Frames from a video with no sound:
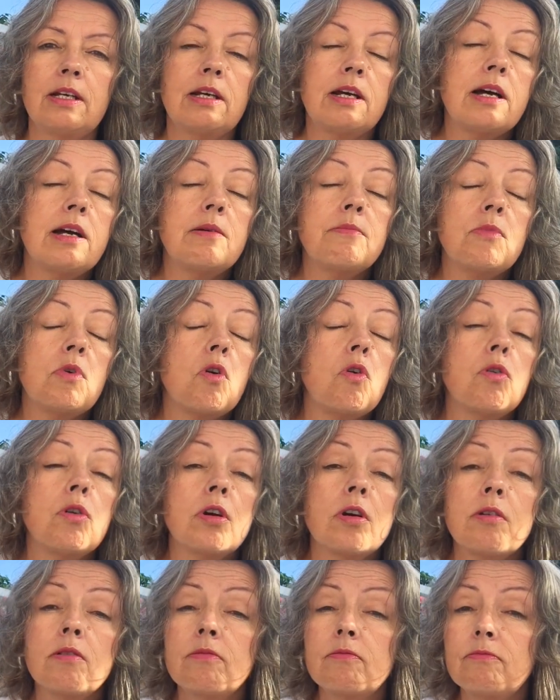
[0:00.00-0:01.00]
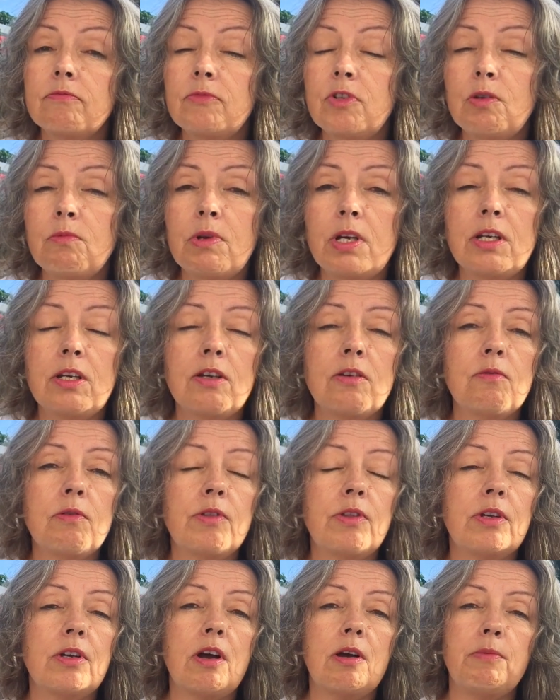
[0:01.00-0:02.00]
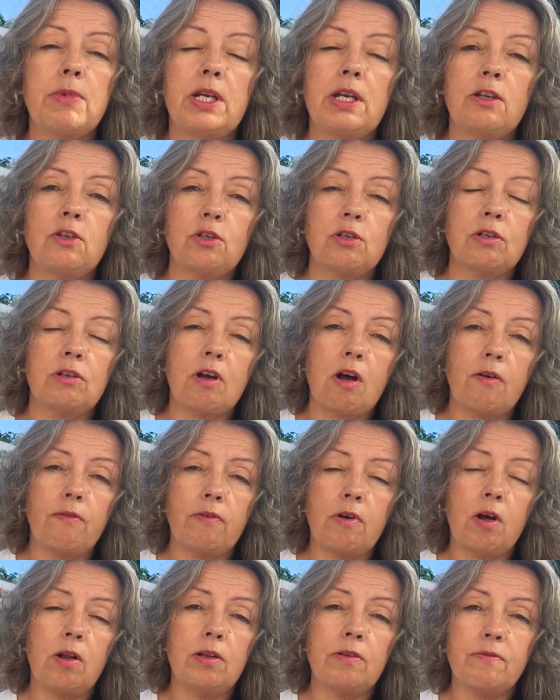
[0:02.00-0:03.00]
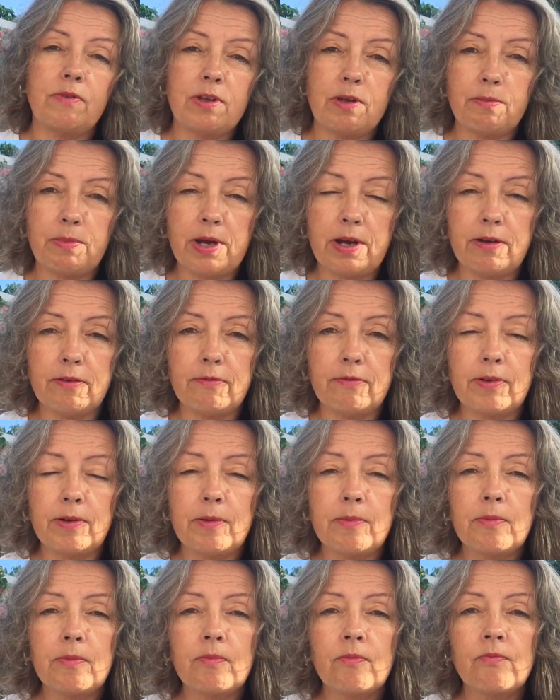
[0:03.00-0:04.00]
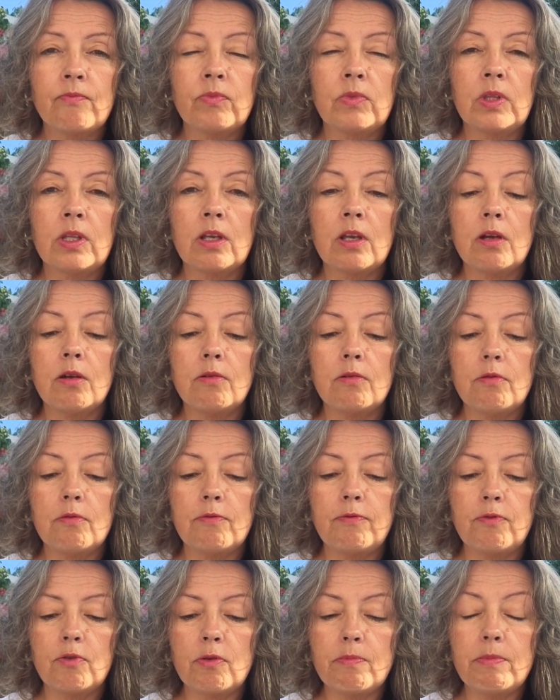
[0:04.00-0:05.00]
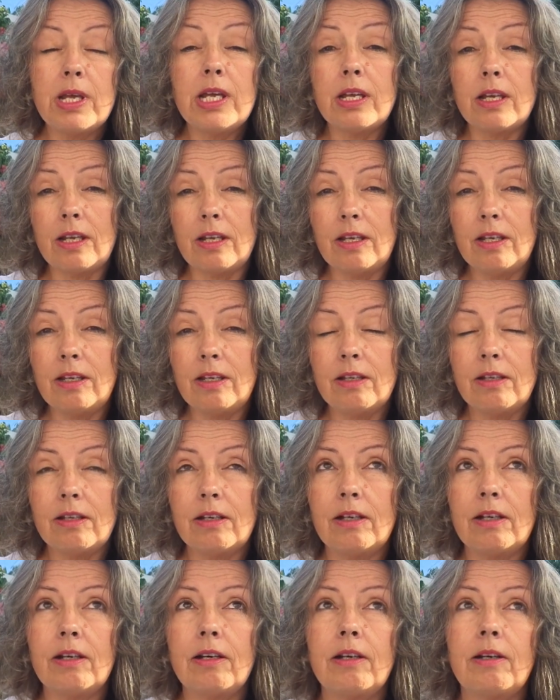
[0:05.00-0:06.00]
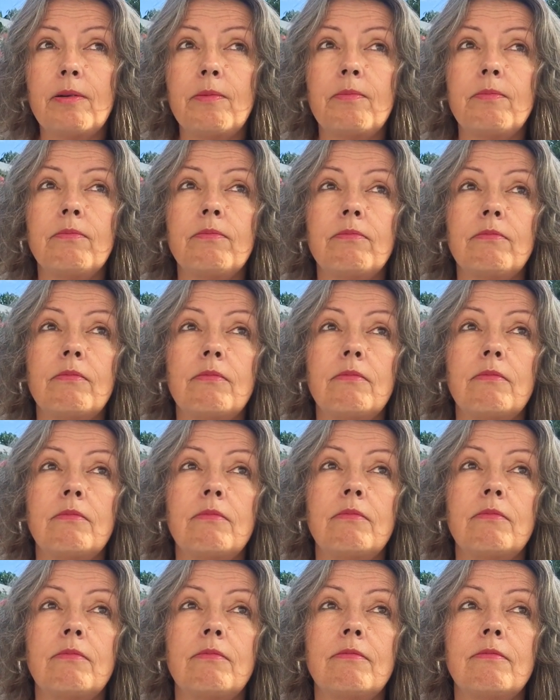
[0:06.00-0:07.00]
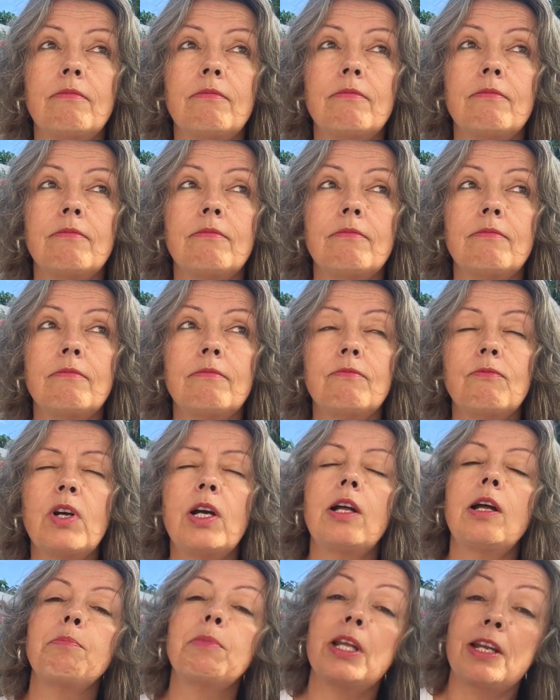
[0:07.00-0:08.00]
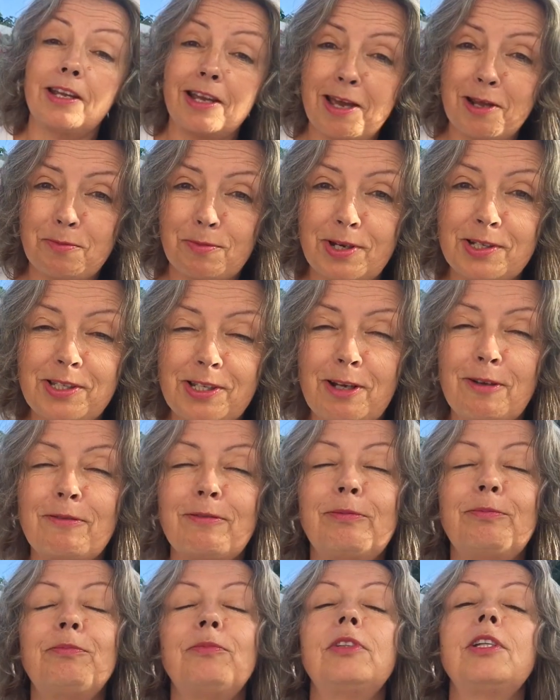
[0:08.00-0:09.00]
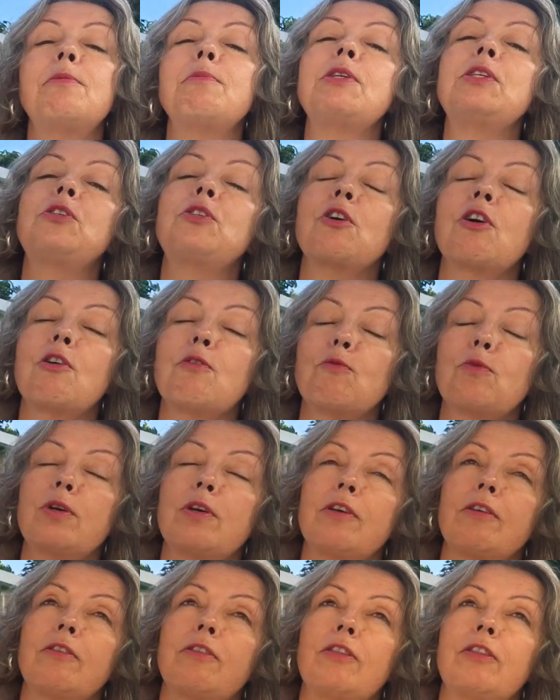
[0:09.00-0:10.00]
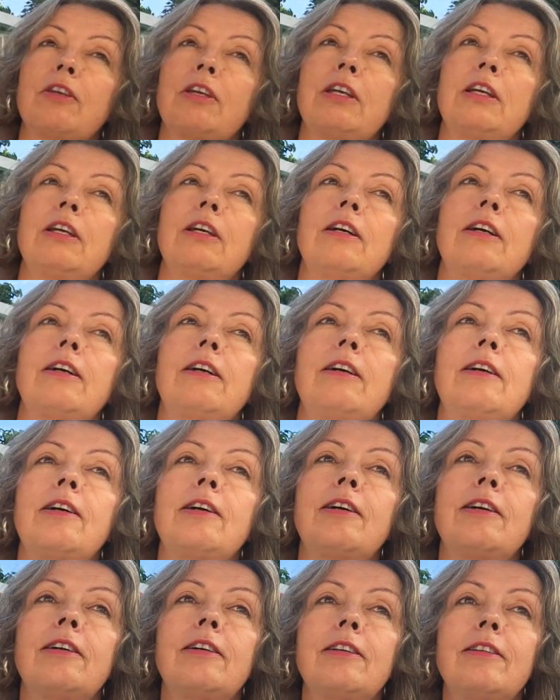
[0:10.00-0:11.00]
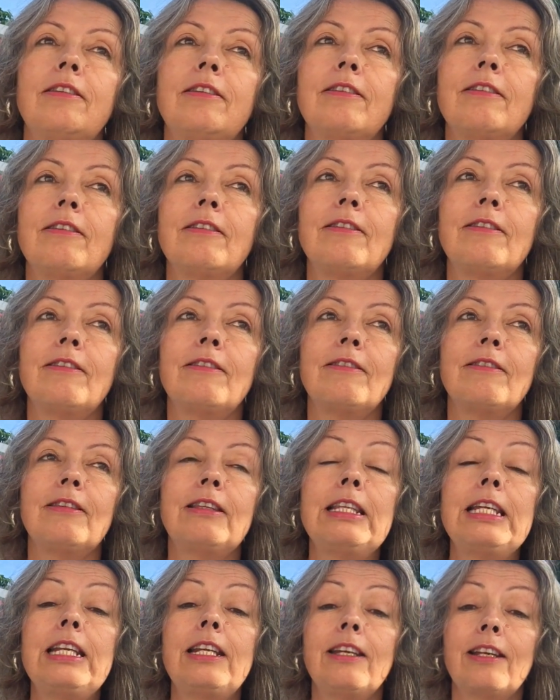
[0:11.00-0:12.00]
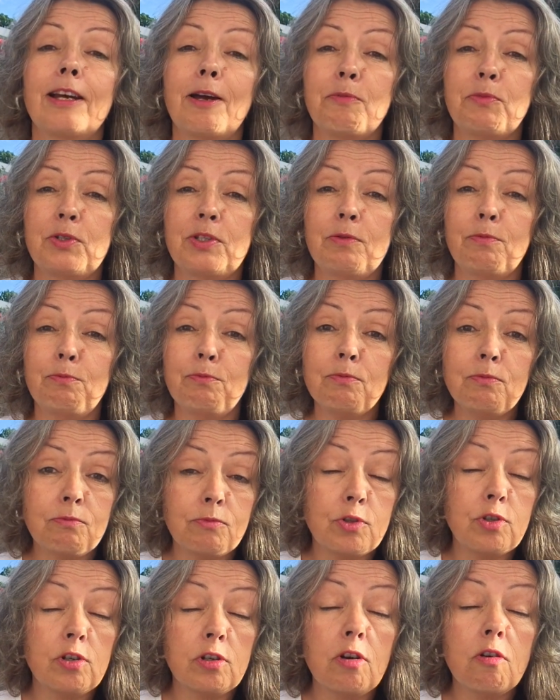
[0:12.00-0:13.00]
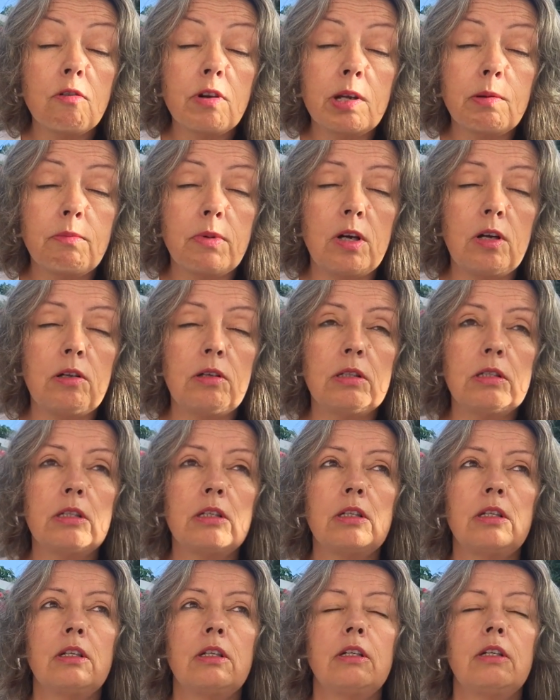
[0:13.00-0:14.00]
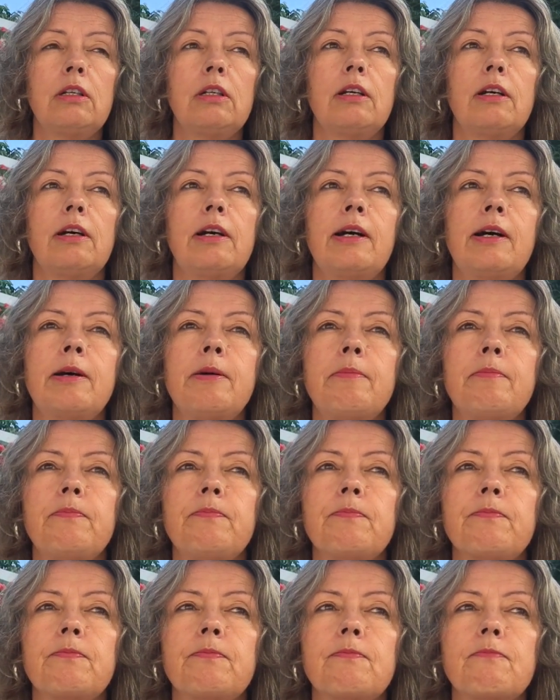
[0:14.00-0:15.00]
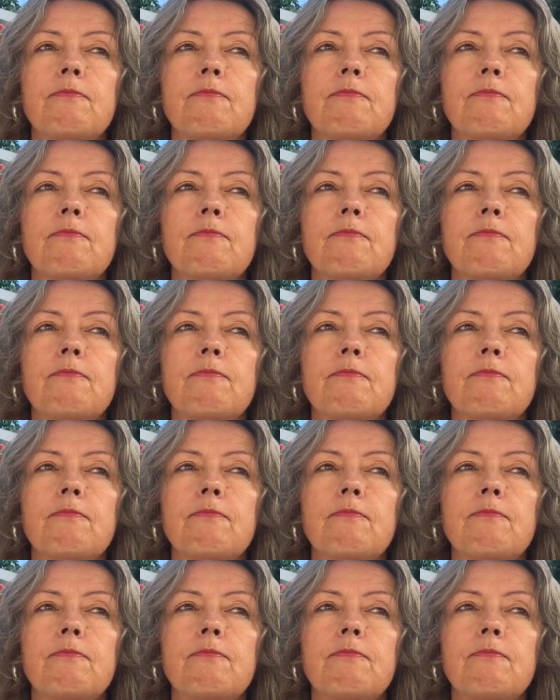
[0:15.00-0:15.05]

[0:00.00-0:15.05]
Um, or you may go with a combination of all of the above. For me, um, well, I'm getting ahead of myself. Let me start with uh, leading up to, to going bald. Um,